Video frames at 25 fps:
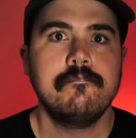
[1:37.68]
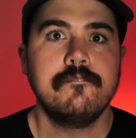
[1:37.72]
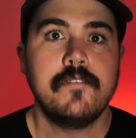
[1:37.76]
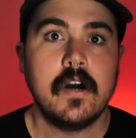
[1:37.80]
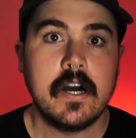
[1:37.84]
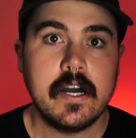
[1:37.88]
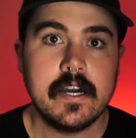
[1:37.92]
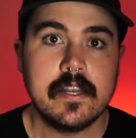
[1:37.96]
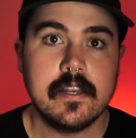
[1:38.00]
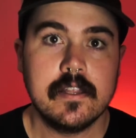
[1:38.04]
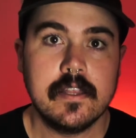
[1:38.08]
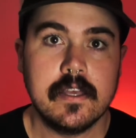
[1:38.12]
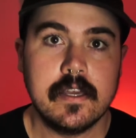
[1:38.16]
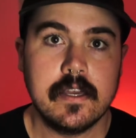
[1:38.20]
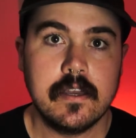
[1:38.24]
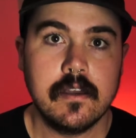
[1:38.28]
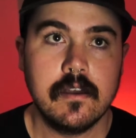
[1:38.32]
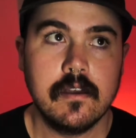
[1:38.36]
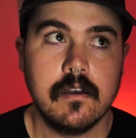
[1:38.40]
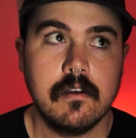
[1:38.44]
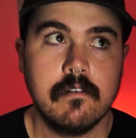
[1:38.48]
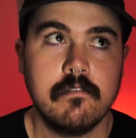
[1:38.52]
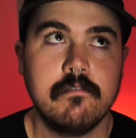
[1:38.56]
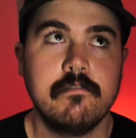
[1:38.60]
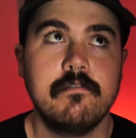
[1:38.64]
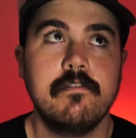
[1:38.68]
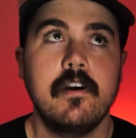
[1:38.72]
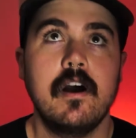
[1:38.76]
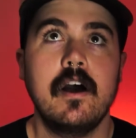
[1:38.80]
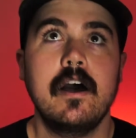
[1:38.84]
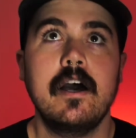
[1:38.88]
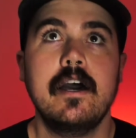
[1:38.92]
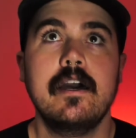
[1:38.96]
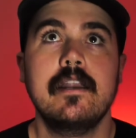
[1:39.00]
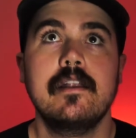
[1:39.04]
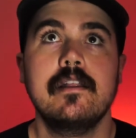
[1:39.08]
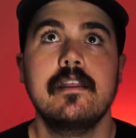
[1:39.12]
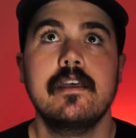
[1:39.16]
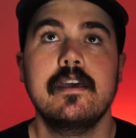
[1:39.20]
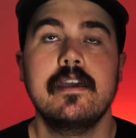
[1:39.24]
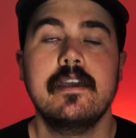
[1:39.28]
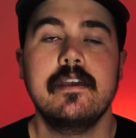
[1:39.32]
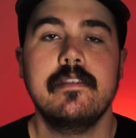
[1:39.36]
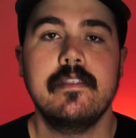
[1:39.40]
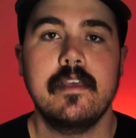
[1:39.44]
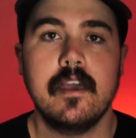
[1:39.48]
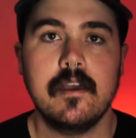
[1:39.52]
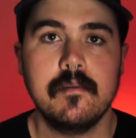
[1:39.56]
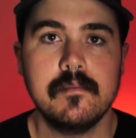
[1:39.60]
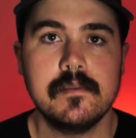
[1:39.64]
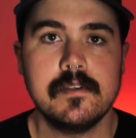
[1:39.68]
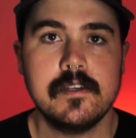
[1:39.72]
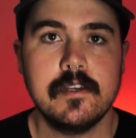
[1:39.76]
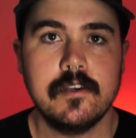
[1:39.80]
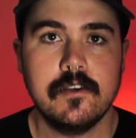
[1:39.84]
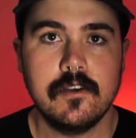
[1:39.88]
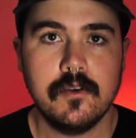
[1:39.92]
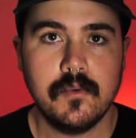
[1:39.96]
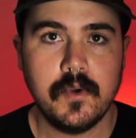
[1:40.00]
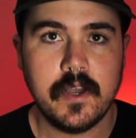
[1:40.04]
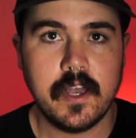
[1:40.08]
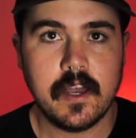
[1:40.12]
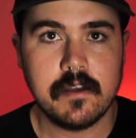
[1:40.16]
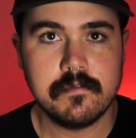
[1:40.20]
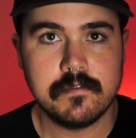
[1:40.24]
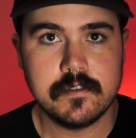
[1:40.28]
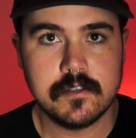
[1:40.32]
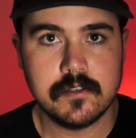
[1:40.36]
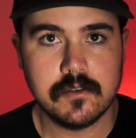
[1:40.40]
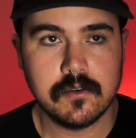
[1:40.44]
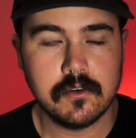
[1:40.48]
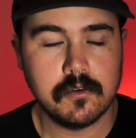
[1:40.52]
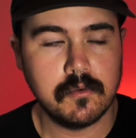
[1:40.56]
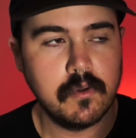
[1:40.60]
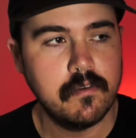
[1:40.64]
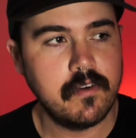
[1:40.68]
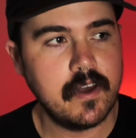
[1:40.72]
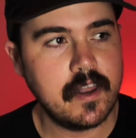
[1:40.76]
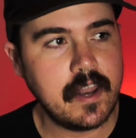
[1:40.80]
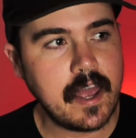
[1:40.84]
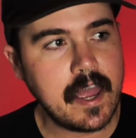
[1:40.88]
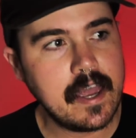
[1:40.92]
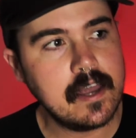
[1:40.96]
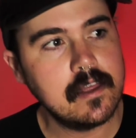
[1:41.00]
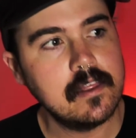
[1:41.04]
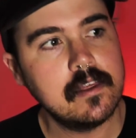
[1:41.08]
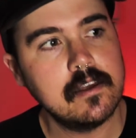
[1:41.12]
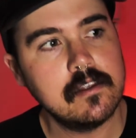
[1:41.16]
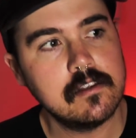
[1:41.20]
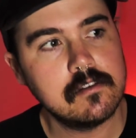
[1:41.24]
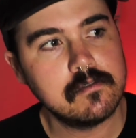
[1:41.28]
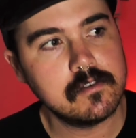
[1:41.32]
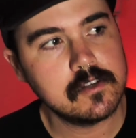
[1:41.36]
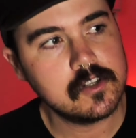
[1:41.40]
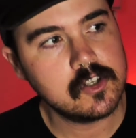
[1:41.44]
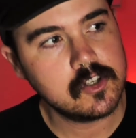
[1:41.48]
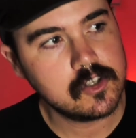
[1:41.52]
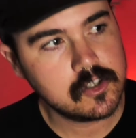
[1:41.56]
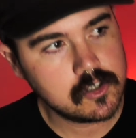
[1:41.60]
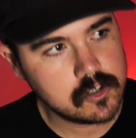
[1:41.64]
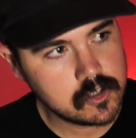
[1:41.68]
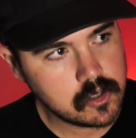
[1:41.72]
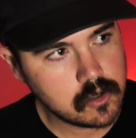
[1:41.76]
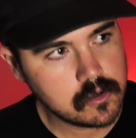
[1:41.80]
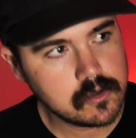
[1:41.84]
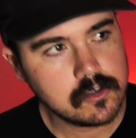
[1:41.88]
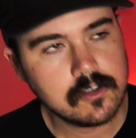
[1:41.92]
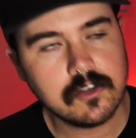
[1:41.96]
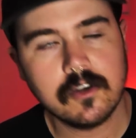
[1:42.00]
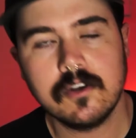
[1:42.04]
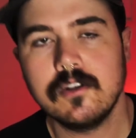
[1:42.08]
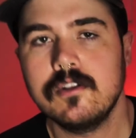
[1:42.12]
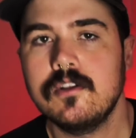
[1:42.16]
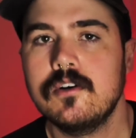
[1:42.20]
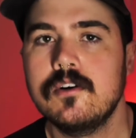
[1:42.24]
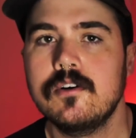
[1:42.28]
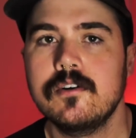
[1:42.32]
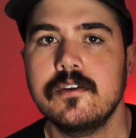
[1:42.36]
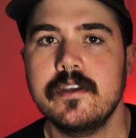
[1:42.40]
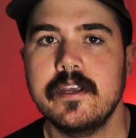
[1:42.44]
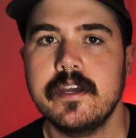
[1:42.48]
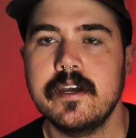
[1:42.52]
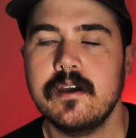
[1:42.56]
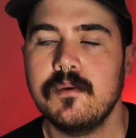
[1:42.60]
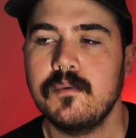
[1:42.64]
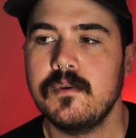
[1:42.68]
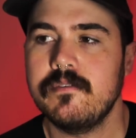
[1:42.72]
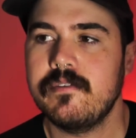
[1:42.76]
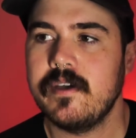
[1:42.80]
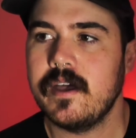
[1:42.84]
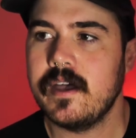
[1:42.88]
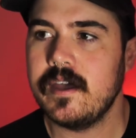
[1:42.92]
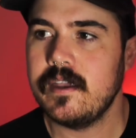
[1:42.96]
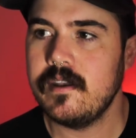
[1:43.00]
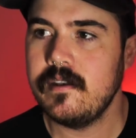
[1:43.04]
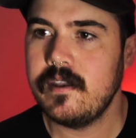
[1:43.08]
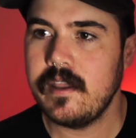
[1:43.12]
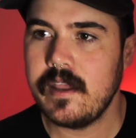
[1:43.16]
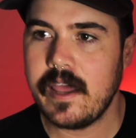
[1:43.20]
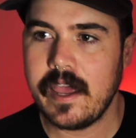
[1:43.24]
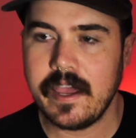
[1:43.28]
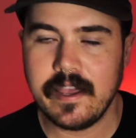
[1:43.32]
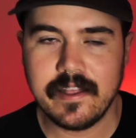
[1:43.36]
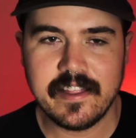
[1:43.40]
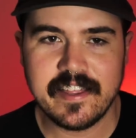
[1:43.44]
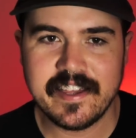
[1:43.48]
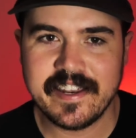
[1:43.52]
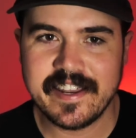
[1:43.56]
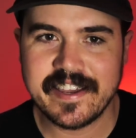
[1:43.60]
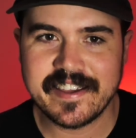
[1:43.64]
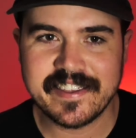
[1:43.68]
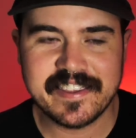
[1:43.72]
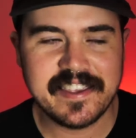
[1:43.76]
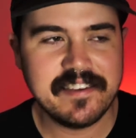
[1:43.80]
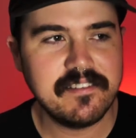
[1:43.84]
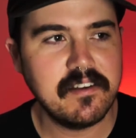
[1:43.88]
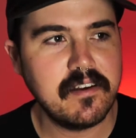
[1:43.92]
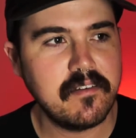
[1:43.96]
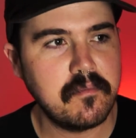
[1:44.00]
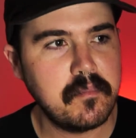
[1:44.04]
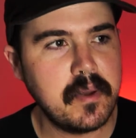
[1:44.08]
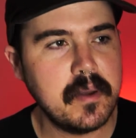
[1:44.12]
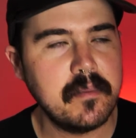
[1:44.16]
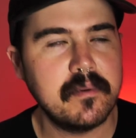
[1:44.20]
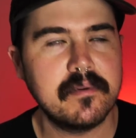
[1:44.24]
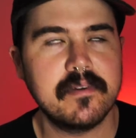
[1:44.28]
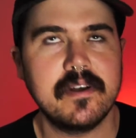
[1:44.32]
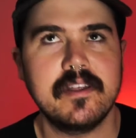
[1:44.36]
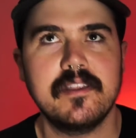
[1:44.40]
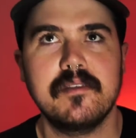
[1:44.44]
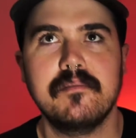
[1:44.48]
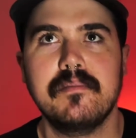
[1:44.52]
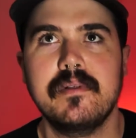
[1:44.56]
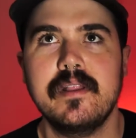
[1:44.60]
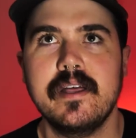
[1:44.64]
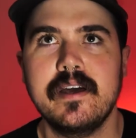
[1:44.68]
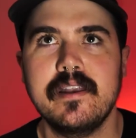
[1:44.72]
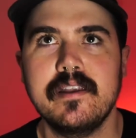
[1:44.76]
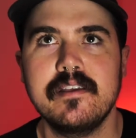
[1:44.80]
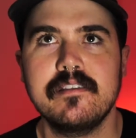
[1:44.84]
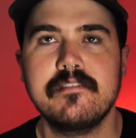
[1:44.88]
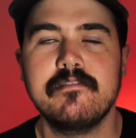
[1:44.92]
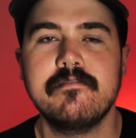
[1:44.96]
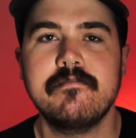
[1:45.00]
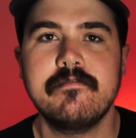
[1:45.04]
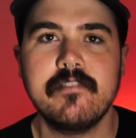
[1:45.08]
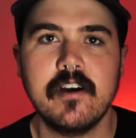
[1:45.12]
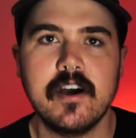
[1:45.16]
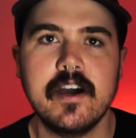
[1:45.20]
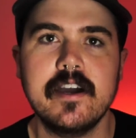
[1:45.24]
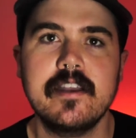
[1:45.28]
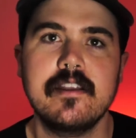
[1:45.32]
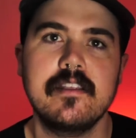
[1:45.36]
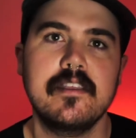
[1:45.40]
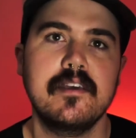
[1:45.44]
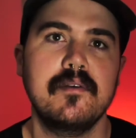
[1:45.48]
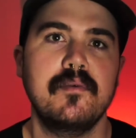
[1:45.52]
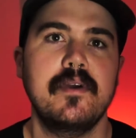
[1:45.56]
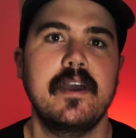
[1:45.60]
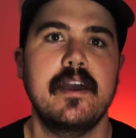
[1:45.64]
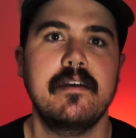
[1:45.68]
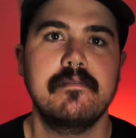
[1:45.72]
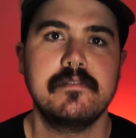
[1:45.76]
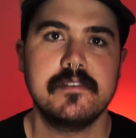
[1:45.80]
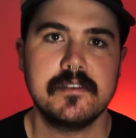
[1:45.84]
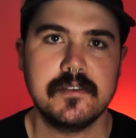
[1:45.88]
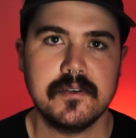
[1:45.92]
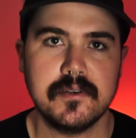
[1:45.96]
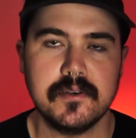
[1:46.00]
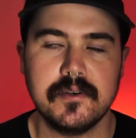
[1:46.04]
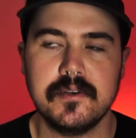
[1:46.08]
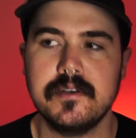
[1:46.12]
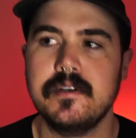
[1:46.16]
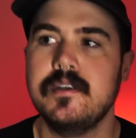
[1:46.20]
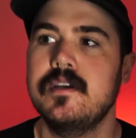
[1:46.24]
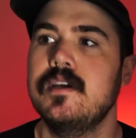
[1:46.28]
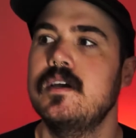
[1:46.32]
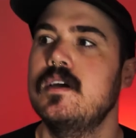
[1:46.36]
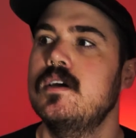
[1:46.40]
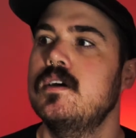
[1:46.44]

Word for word: Finally, finally in the MCU we have sword. We've had aliens for so, so long now. We've had alien activity of people on other planets. Finally, we have Sword.